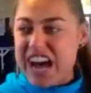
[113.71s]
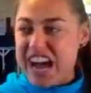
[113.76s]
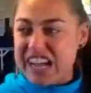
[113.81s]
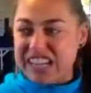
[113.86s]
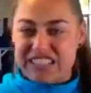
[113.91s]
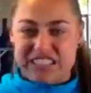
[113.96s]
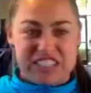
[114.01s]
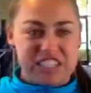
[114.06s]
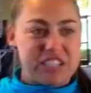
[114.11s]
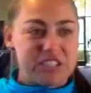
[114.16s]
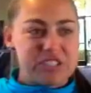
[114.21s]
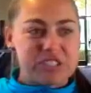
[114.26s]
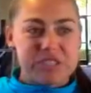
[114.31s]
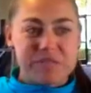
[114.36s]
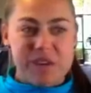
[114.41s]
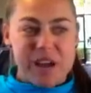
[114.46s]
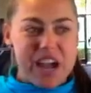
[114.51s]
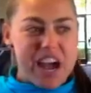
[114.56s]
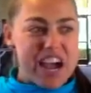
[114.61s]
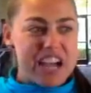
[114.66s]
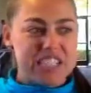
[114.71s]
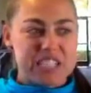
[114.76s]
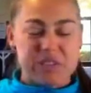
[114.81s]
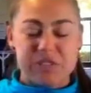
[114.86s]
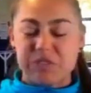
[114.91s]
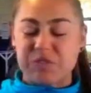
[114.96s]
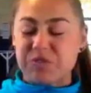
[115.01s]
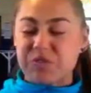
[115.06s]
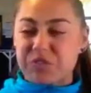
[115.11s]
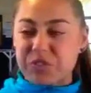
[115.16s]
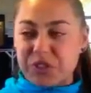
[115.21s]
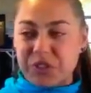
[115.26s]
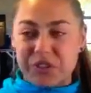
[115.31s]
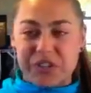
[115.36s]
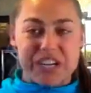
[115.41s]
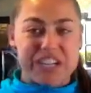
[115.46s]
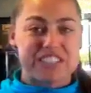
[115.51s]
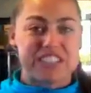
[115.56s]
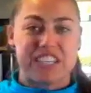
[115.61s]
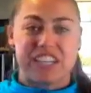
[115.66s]
I had tears in my eyes. I was
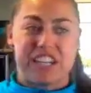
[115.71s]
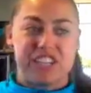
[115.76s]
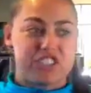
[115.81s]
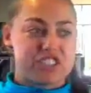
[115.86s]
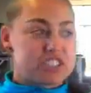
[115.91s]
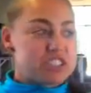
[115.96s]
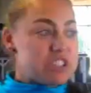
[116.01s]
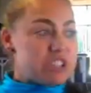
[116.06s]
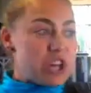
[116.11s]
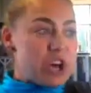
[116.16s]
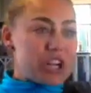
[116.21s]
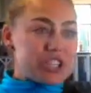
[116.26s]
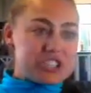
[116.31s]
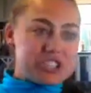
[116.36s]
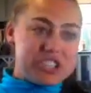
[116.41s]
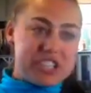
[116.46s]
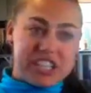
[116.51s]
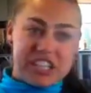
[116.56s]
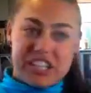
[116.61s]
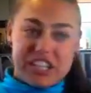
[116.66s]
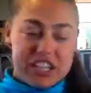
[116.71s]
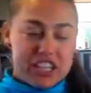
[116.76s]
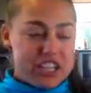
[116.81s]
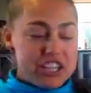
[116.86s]
furious, and I just launched it